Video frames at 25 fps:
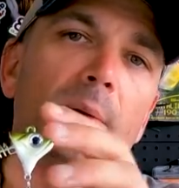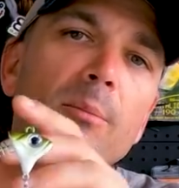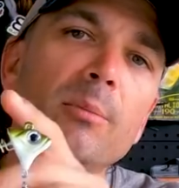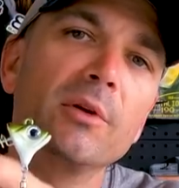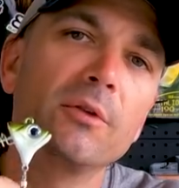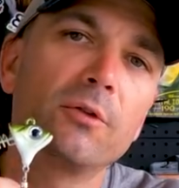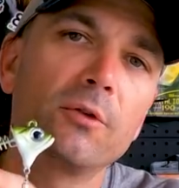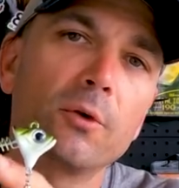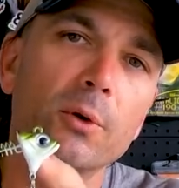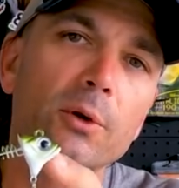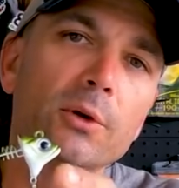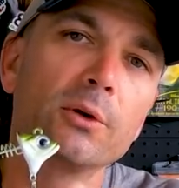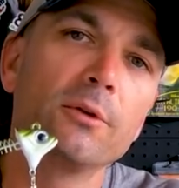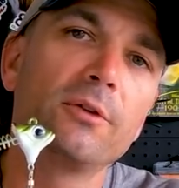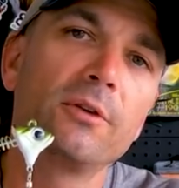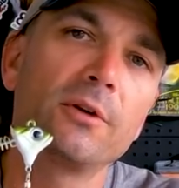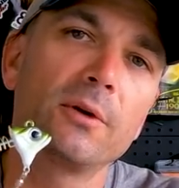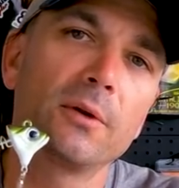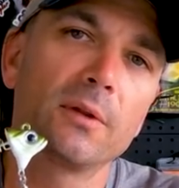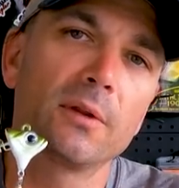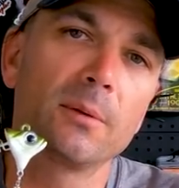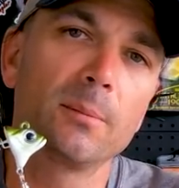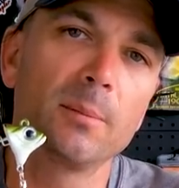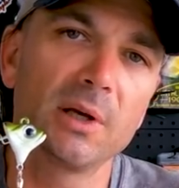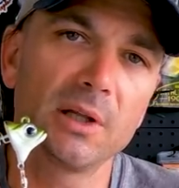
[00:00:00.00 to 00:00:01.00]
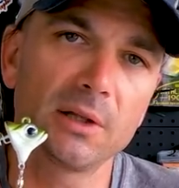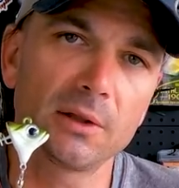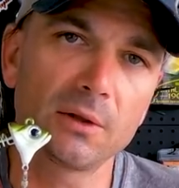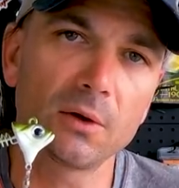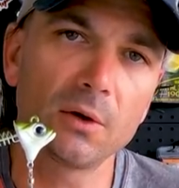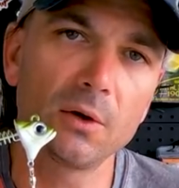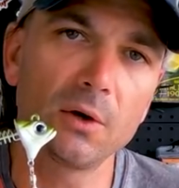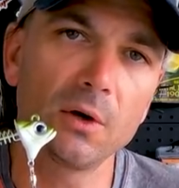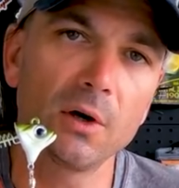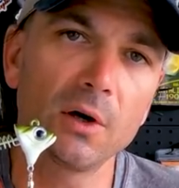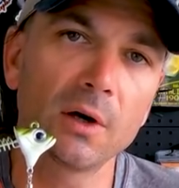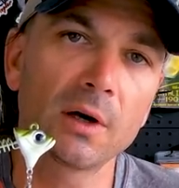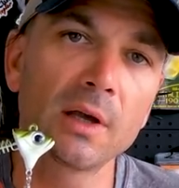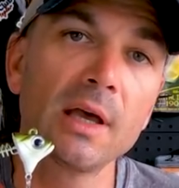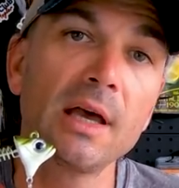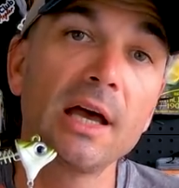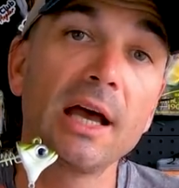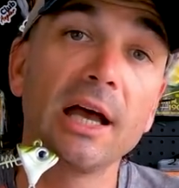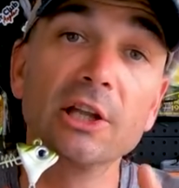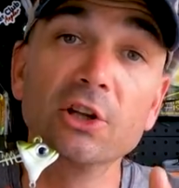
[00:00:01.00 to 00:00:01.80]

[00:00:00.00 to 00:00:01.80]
before you feel them hit the hook.